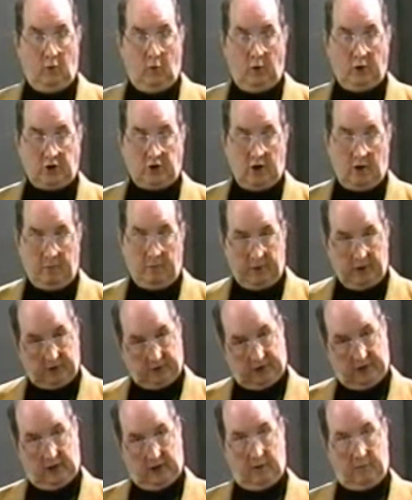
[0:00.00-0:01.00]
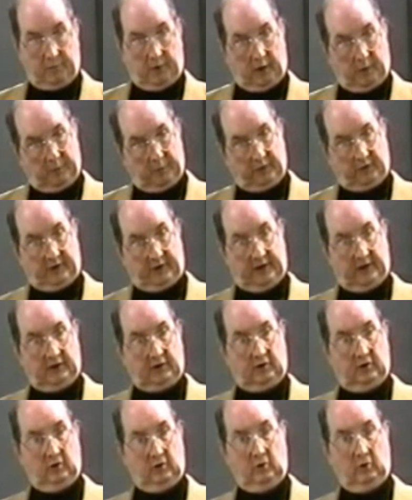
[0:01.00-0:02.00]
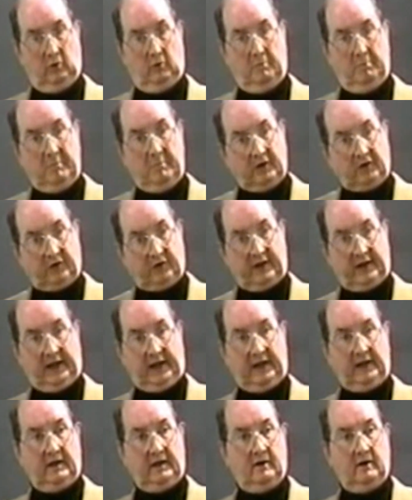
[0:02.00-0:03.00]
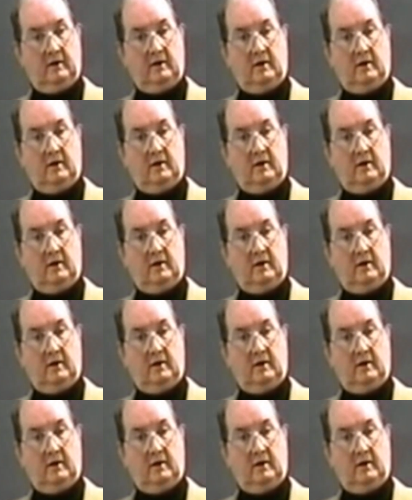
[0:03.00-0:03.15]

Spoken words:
which are put there purposely to mislead